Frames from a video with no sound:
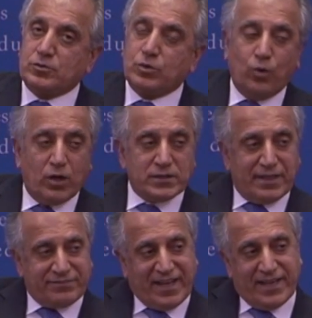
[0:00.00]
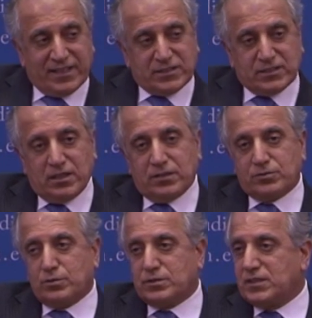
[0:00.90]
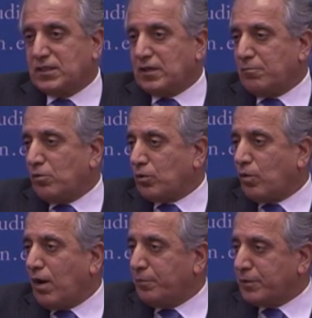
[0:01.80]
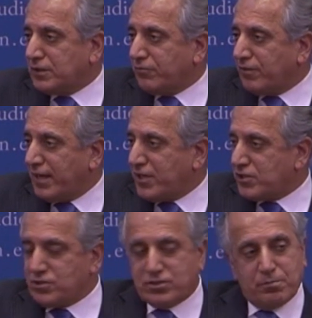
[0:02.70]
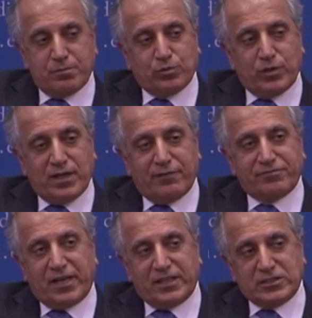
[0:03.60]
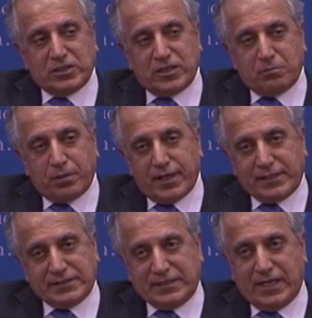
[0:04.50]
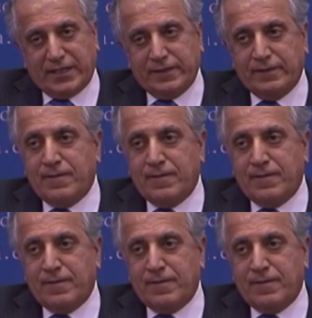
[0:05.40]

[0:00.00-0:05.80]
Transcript: towards Afghanistan to seek a more cooperative relationship between Afghanistan and Pakistan.